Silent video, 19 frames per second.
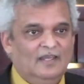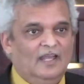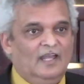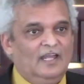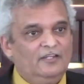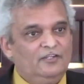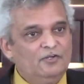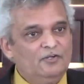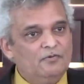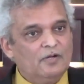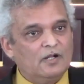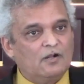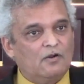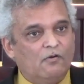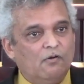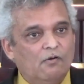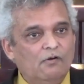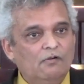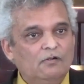And you were
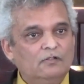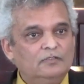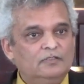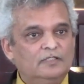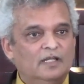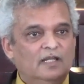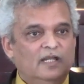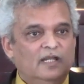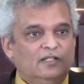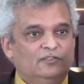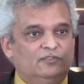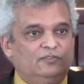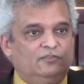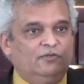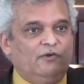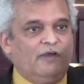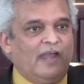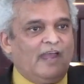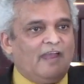called
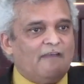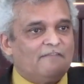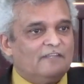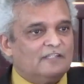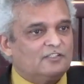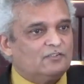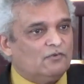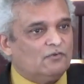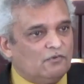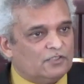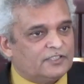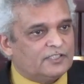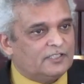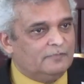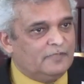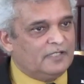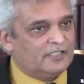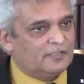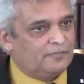to have this
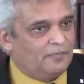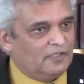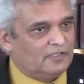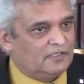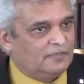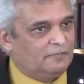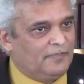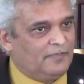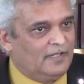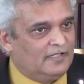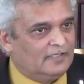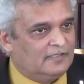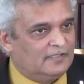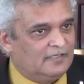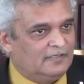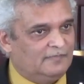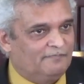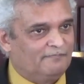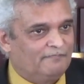awesome
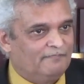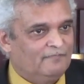responsibility